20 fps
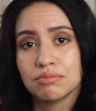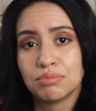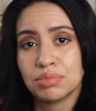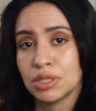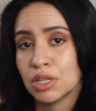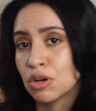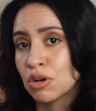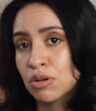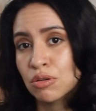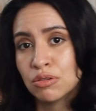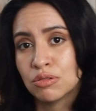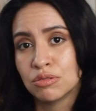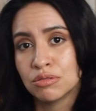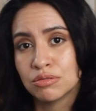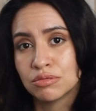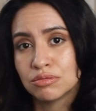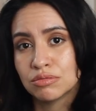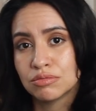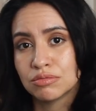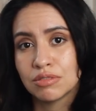blow
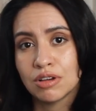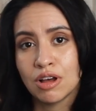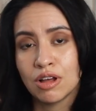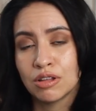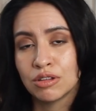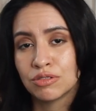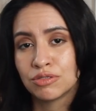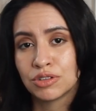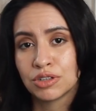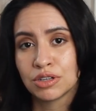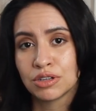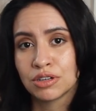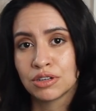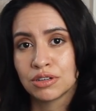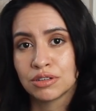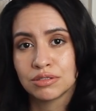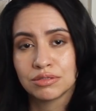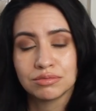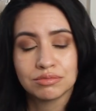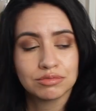all of
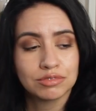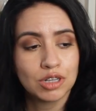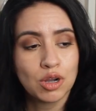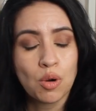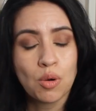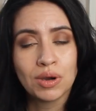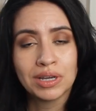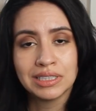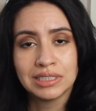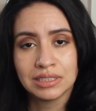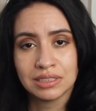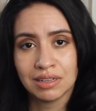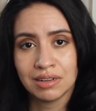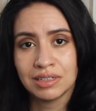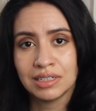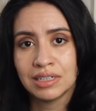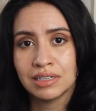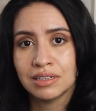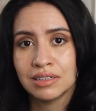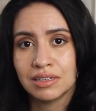your coins
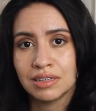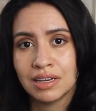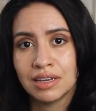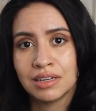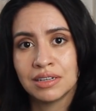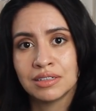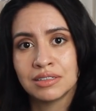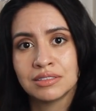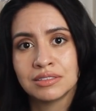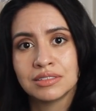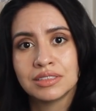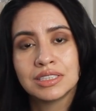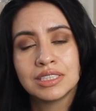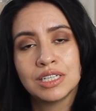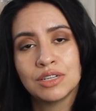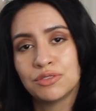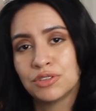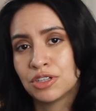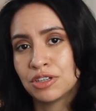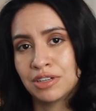on it and
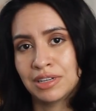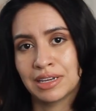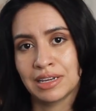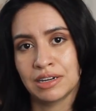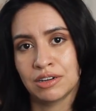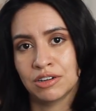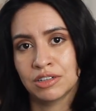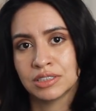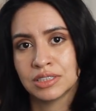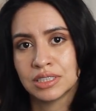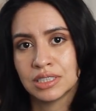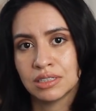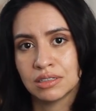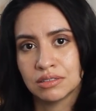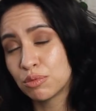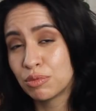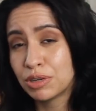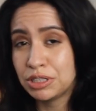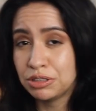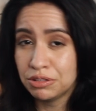see if you can get it on sale.
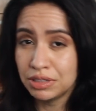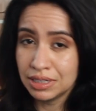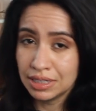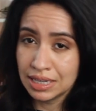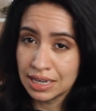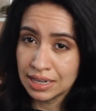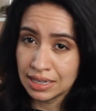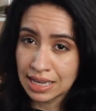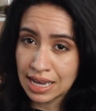When you can get